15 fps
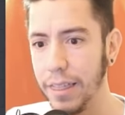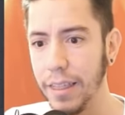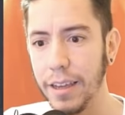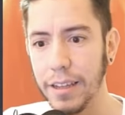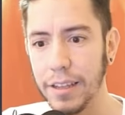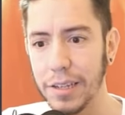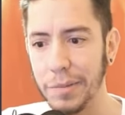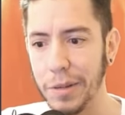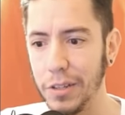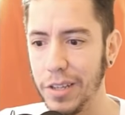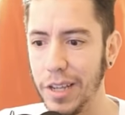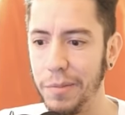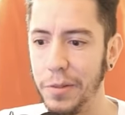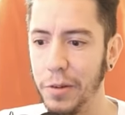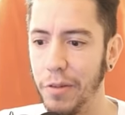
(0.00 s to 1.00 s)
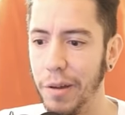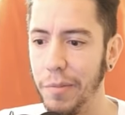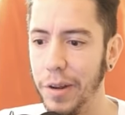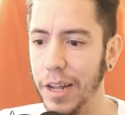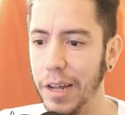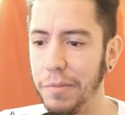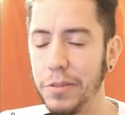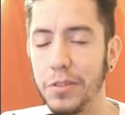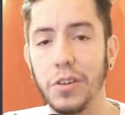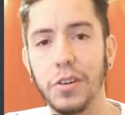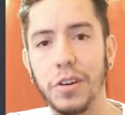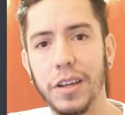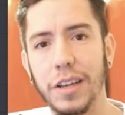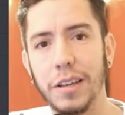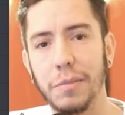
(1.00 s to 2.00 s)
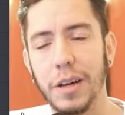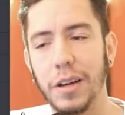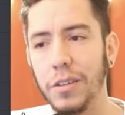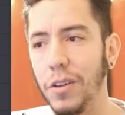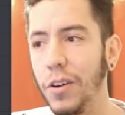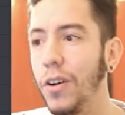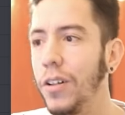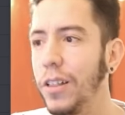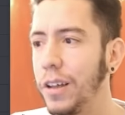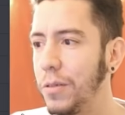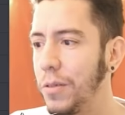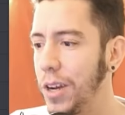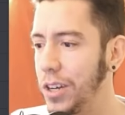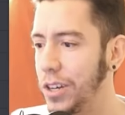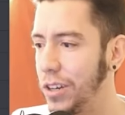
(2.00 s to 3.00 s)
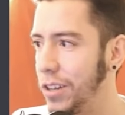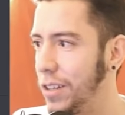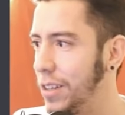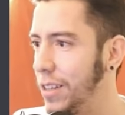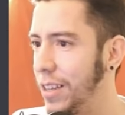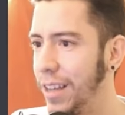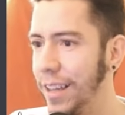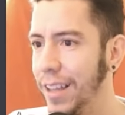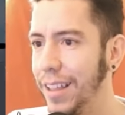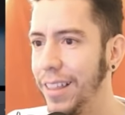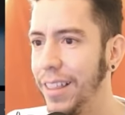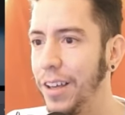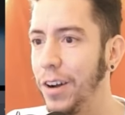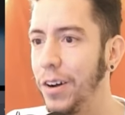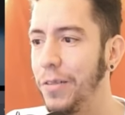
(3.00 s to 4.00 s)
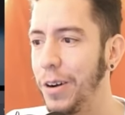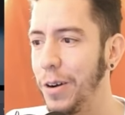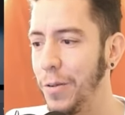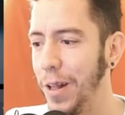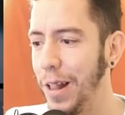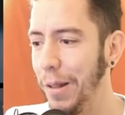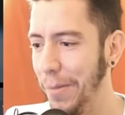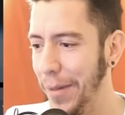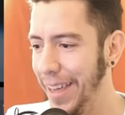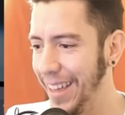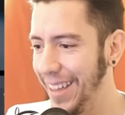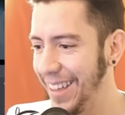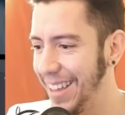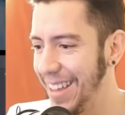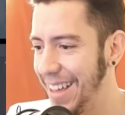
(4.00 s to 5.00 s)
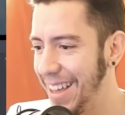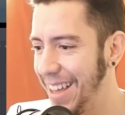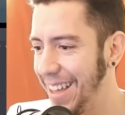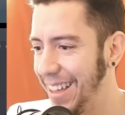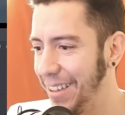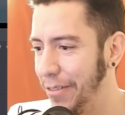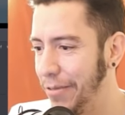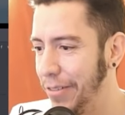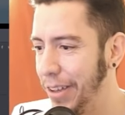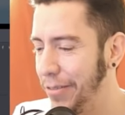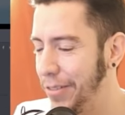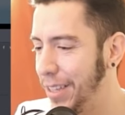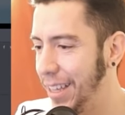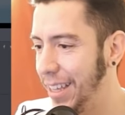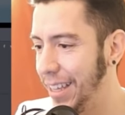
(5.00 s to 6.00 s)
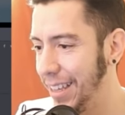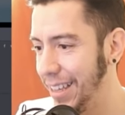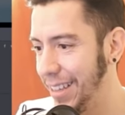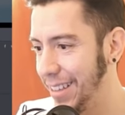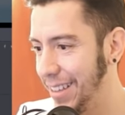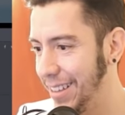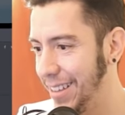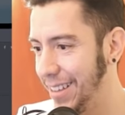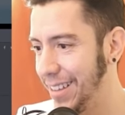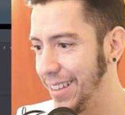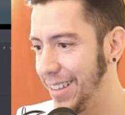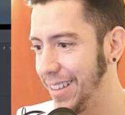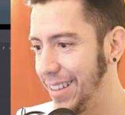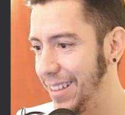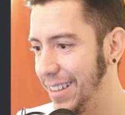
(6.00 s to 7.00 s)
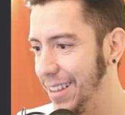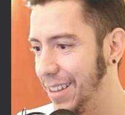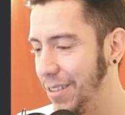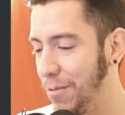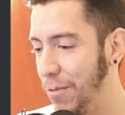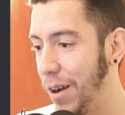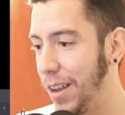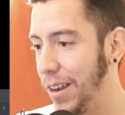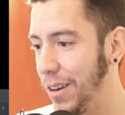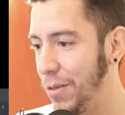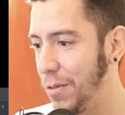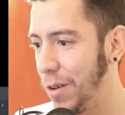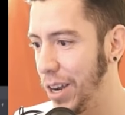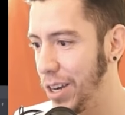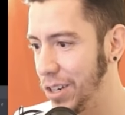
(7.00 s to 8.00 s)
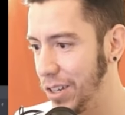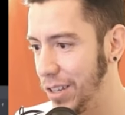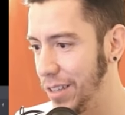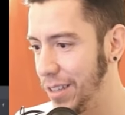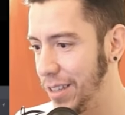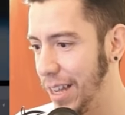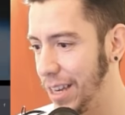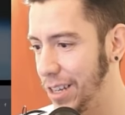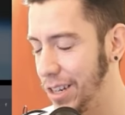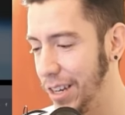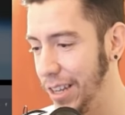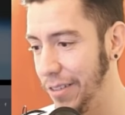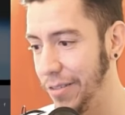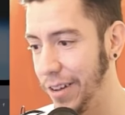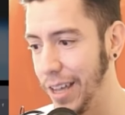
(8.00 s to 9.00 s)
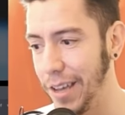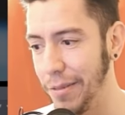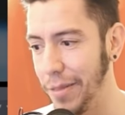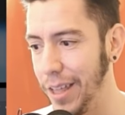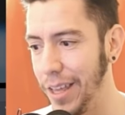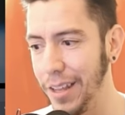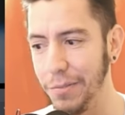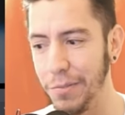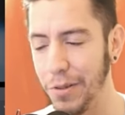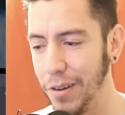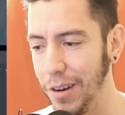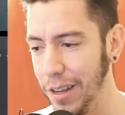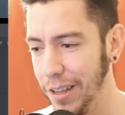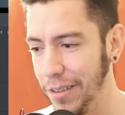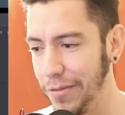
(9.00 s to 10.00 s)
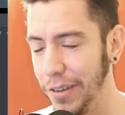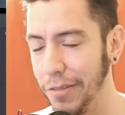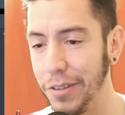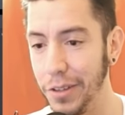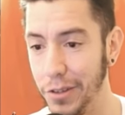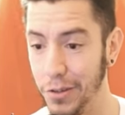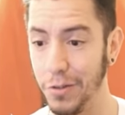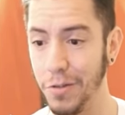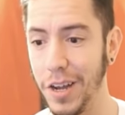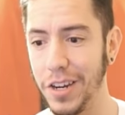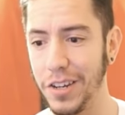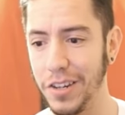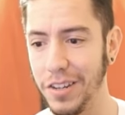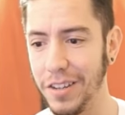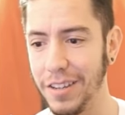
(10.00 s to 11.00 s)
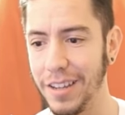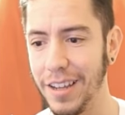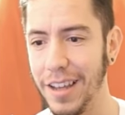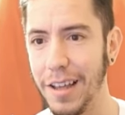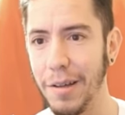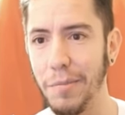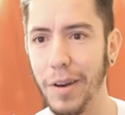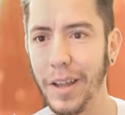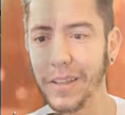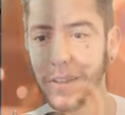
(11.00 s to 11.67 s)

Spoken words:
think it's about time to wrap it up. Sorry about all the questions, the overwhelming 51 questions. Actually, if I update, probably 52 questions plus